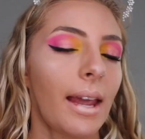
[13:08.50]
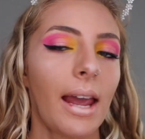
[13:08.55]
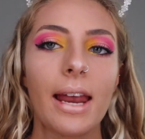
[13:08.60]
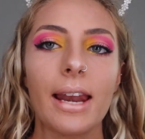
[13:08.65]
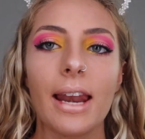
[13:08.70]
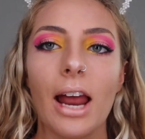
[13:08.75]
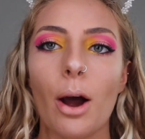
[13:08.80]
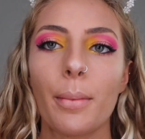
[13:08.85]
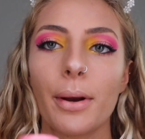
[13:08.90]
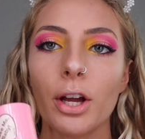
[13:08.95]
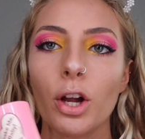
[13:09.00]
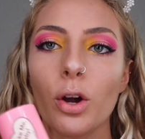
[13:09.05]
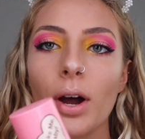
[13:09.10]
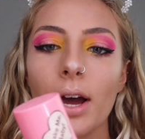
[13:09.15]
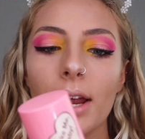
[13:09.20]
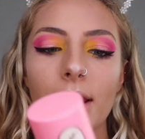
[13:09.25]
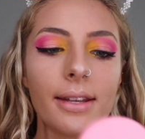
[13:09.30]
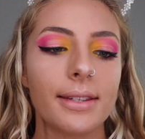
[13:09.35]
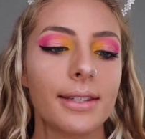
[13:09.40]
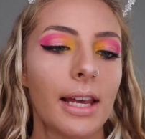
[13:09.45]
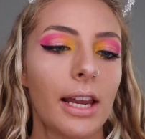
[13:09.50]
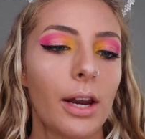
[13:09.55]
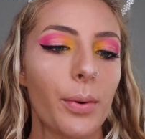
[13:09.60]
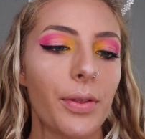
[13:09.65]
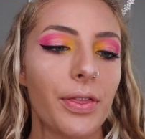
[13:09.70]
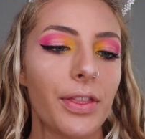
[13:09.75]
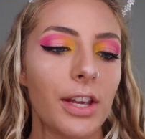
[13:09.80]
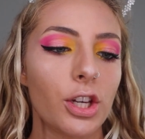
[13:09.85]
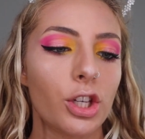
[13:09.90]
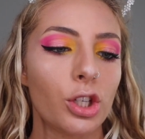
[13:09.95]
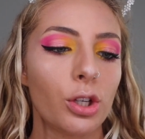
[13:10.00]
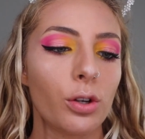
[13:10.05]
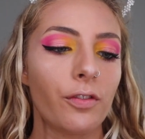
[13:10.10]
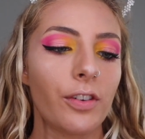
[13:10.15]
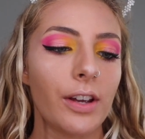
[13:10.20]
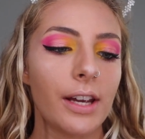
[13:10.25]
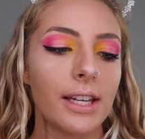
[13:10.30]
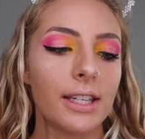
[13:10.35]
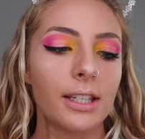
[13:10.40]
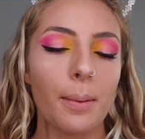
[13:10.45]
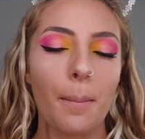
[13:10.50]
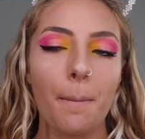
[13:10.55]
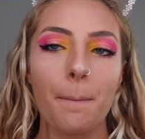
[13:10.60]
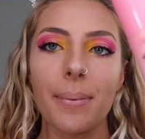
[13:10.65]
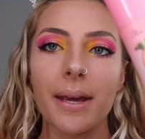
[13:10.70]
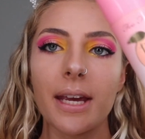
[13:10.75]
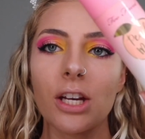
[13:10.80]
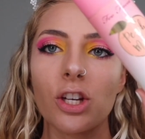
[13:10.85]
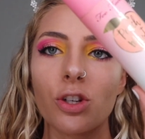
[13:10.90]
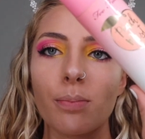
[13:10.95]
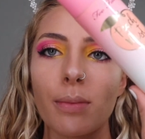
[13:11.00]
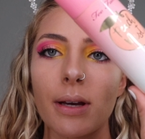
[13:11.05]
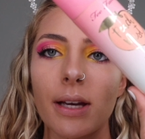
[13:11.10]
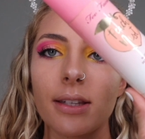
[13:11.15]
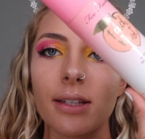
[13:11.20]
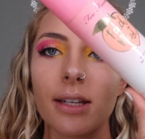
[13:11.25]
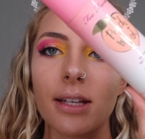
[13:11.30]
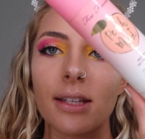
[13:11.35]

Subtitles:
And now I'm gonna go ahead and set it with the Too Faced Peach Mist.